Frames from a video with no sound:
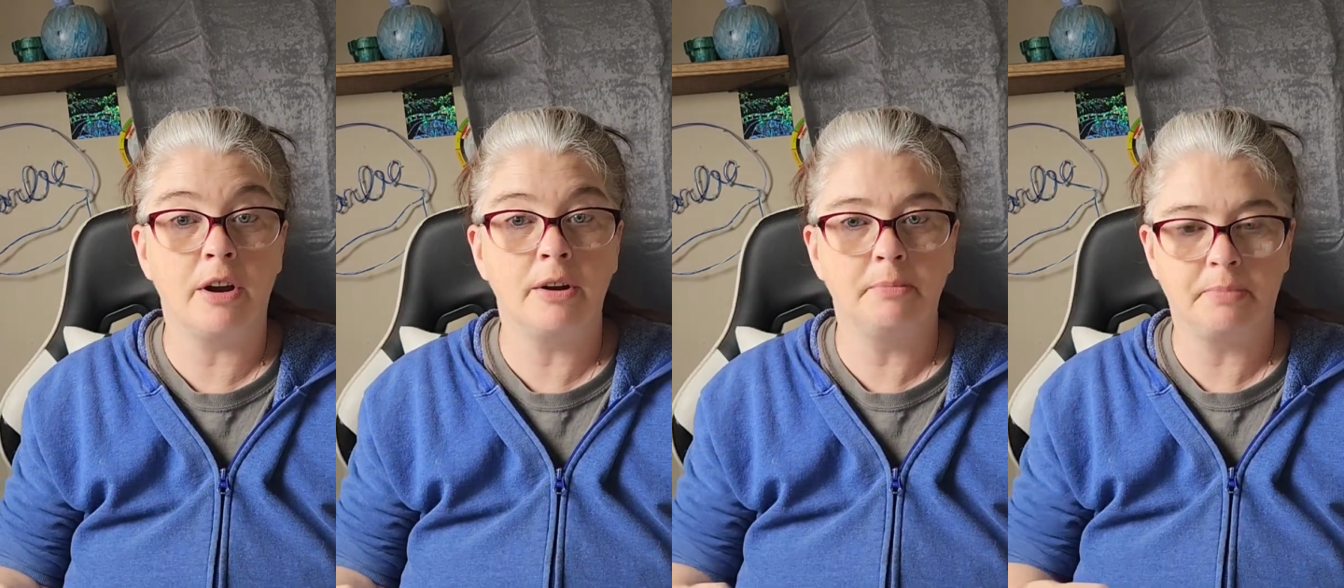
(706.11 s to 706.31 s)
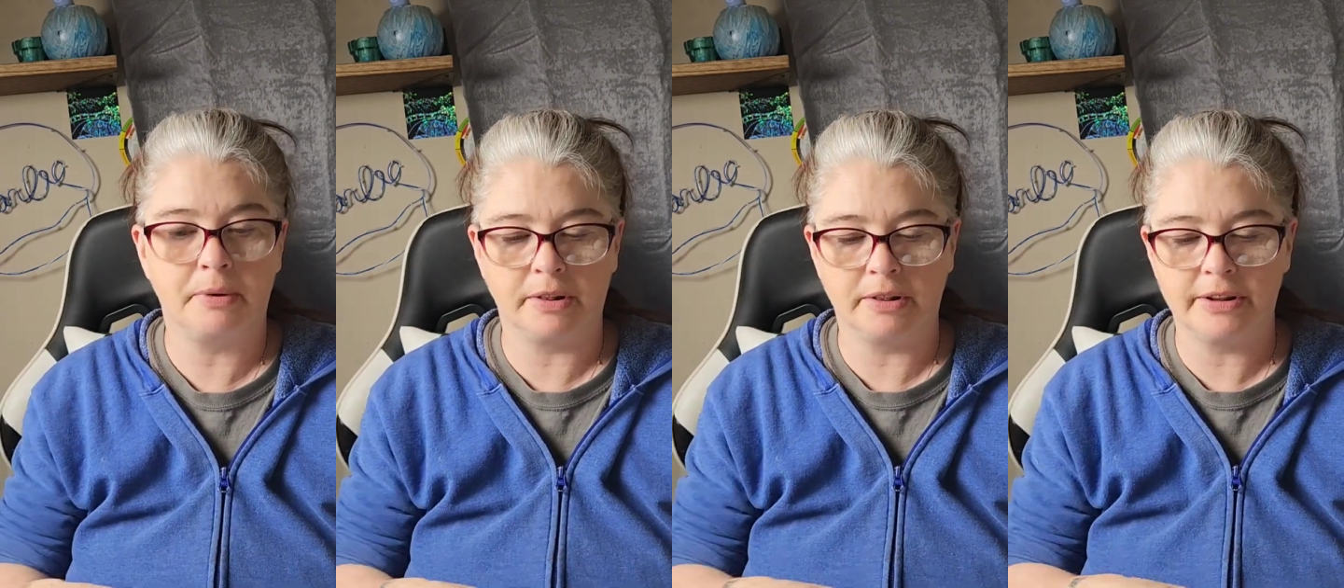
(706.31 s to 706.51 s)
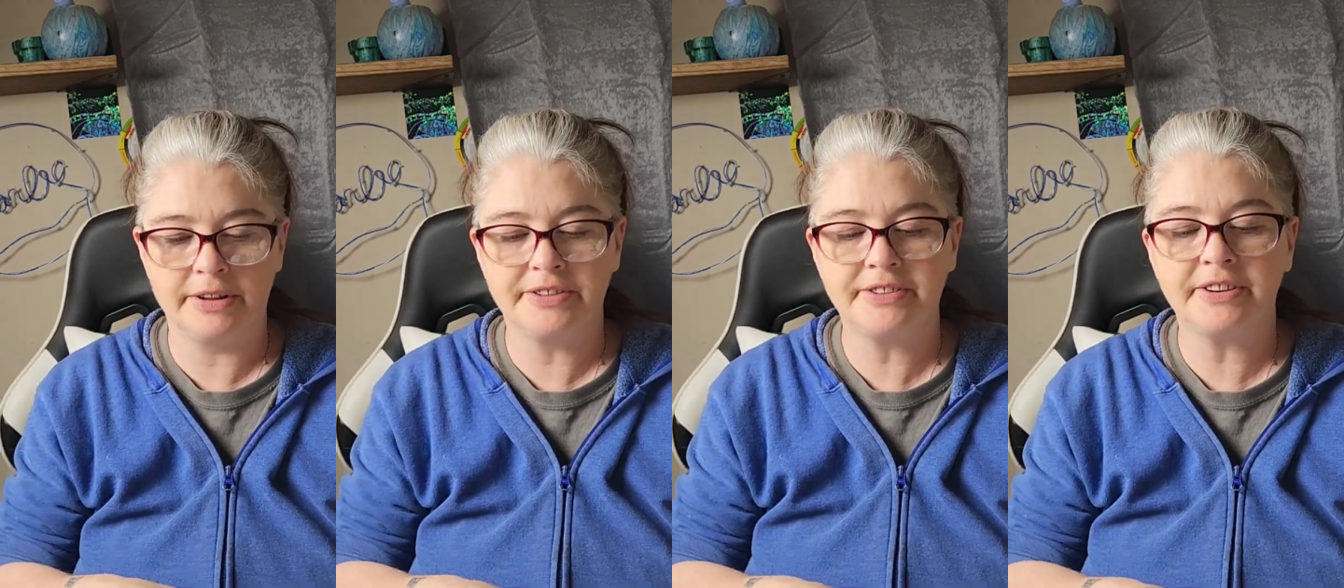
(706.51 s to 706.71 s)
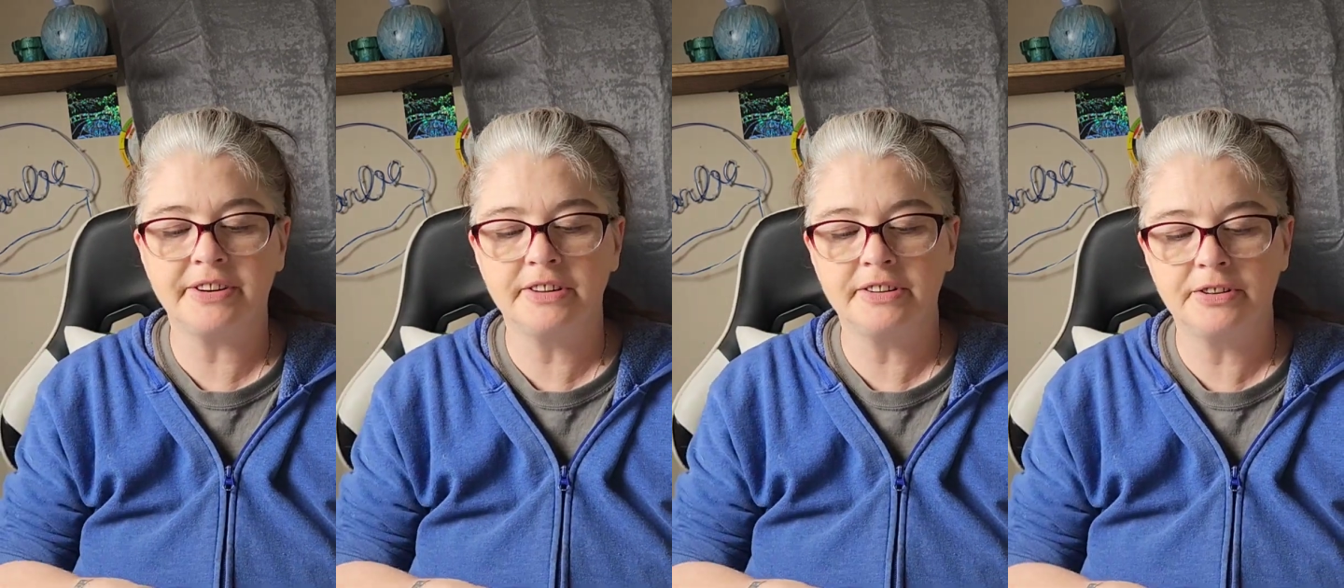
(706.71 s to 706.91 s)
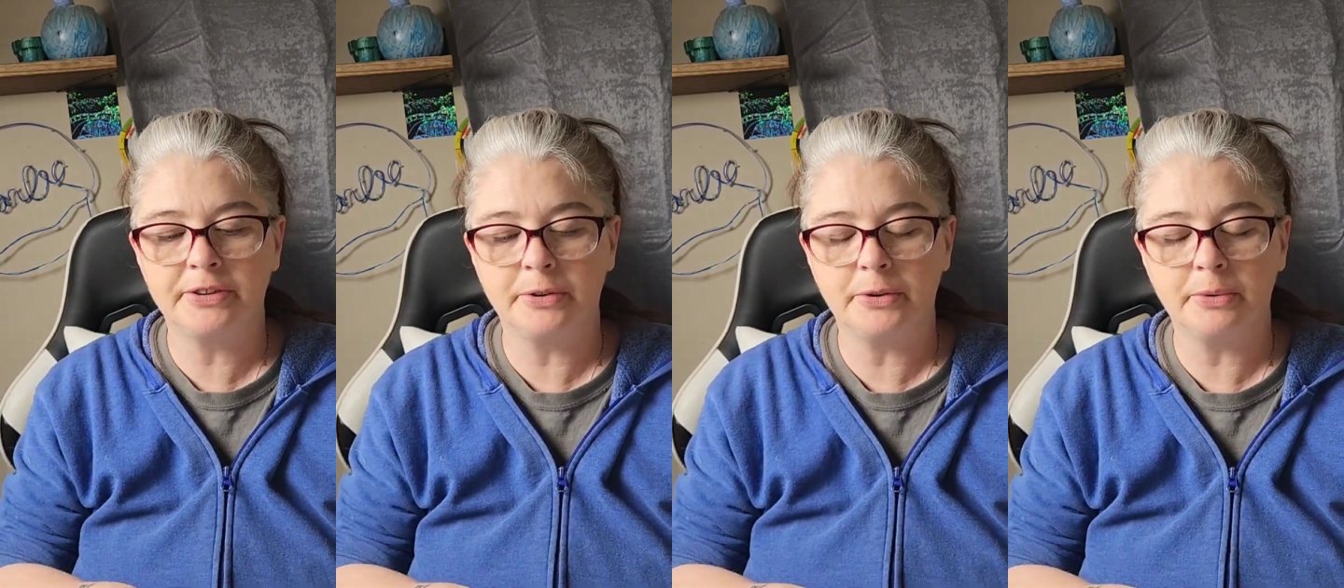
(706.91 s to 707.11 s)
run, but
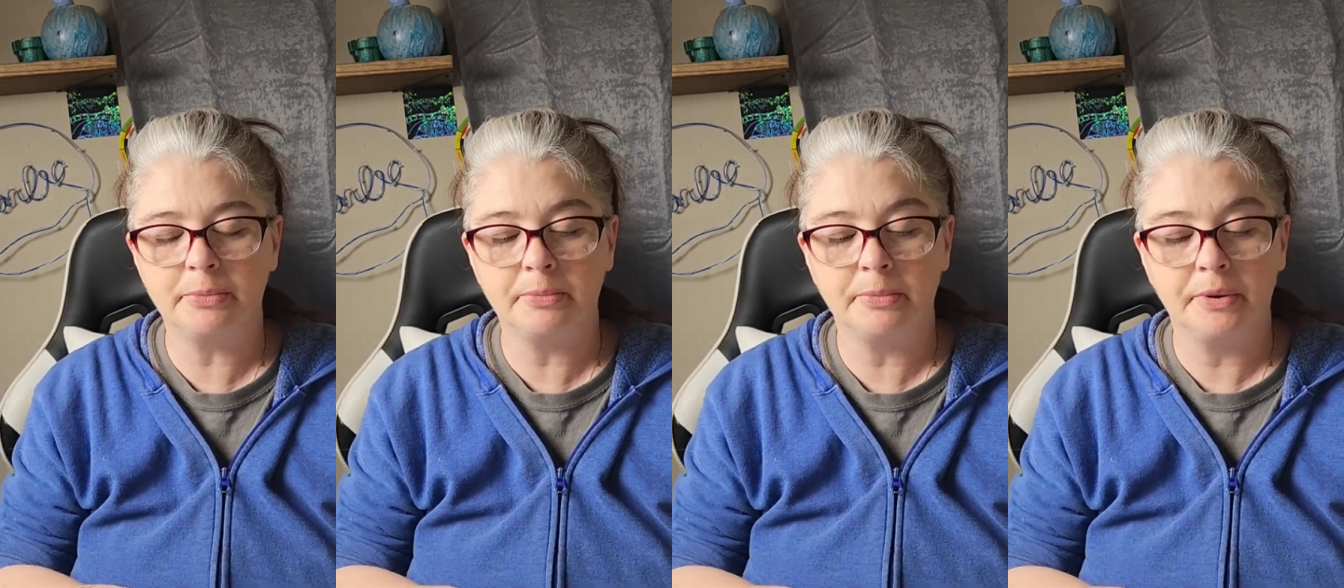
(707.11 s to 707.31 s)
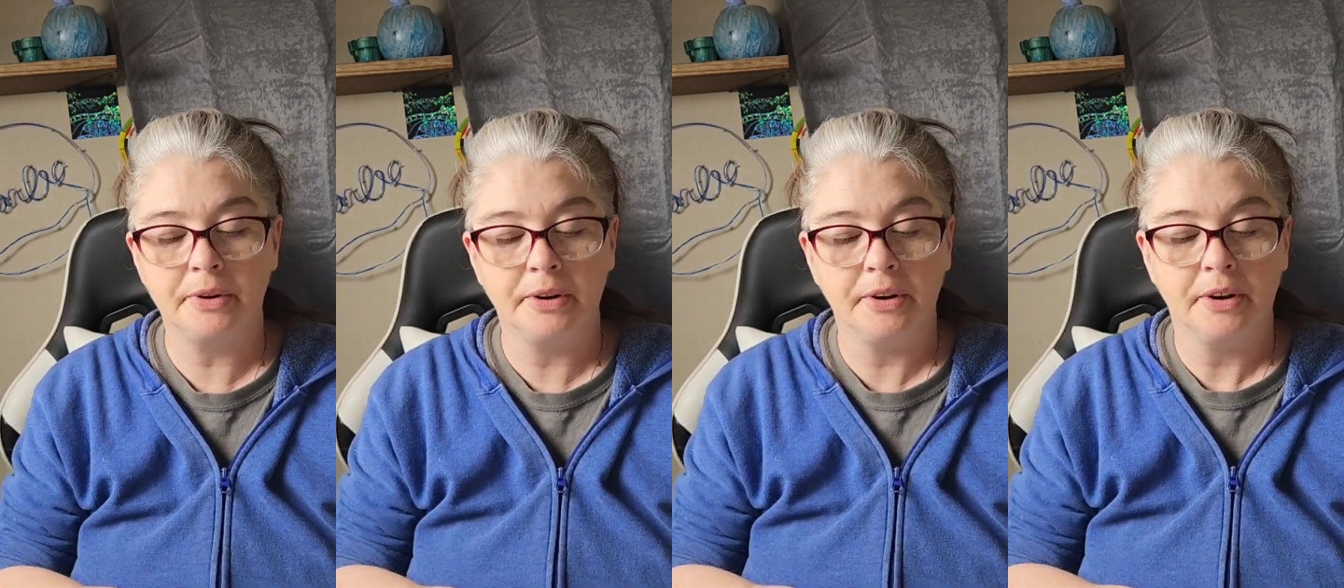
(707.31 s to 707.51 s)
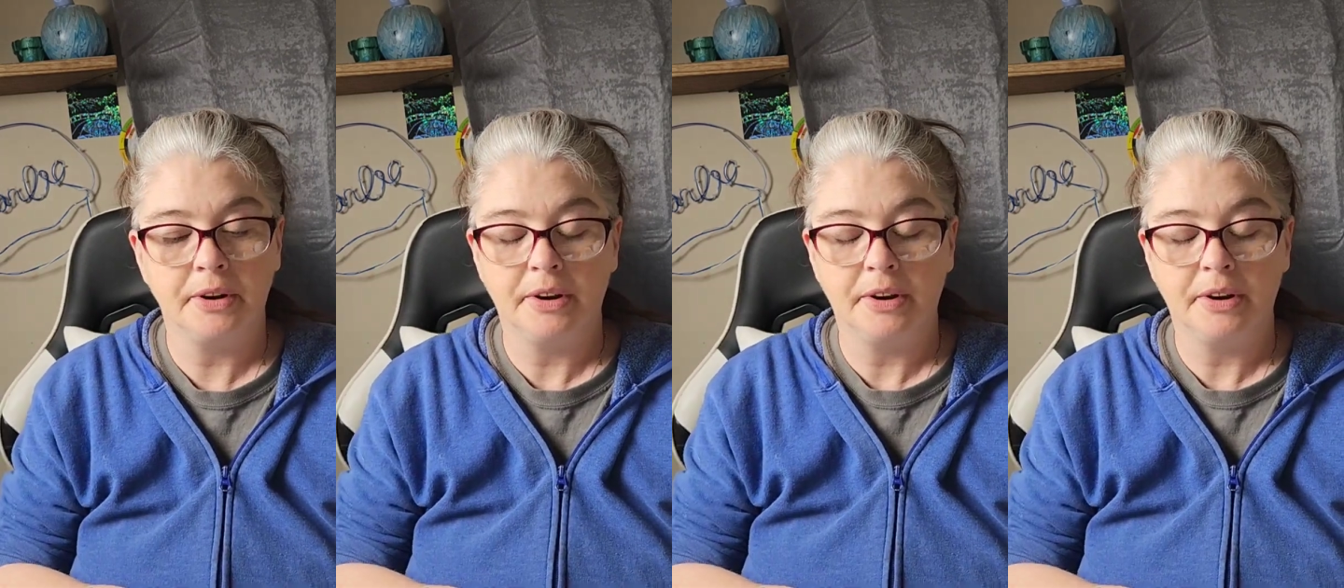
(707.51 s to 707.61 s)
listening to them.